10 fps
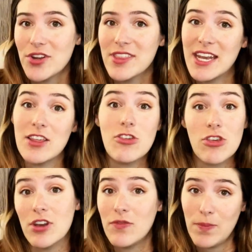than it
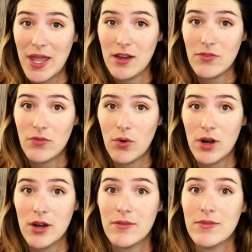should have been
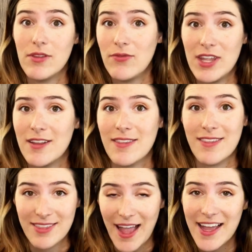for the
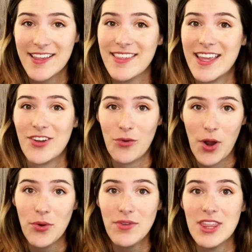fetus's size and
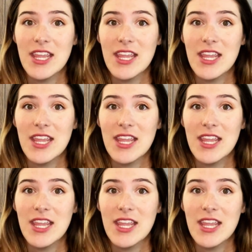growth.